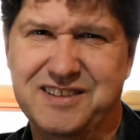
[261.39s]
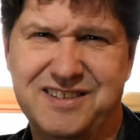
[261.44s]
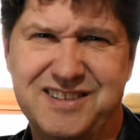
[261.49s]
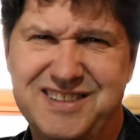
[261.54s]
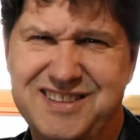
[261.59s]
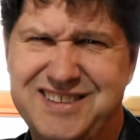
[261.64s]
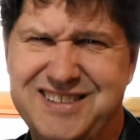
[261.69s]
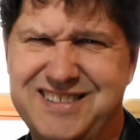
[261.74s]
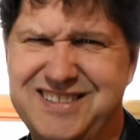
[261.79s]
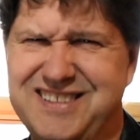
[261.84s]

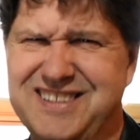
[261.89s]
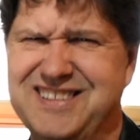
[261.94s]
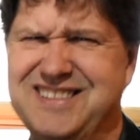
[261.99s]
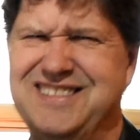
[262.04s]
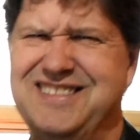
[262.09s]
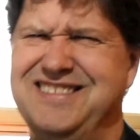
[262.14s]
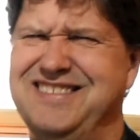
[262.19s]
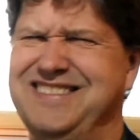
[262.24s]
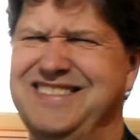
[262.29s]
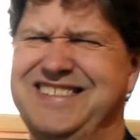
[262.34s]
It's
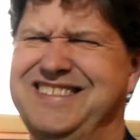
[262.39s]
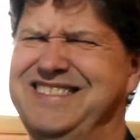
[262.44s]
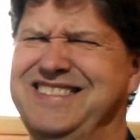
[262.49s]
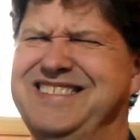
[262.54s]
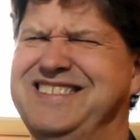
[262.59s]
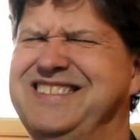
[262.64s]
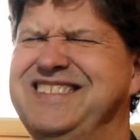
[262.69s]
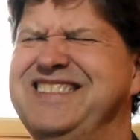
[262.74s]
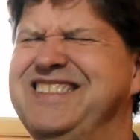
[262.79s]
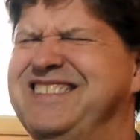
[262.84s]
just
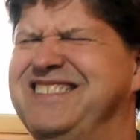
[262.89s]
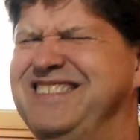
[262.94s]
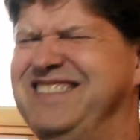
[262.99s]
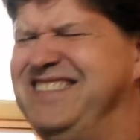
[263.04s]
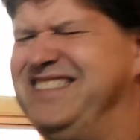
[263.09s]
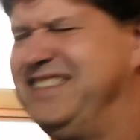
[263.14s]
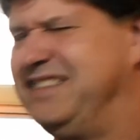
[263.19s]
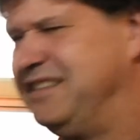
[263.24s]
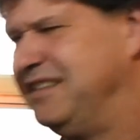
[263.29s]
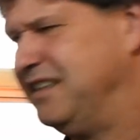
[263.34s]

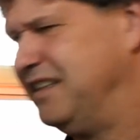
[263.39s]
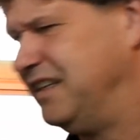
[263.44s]
this.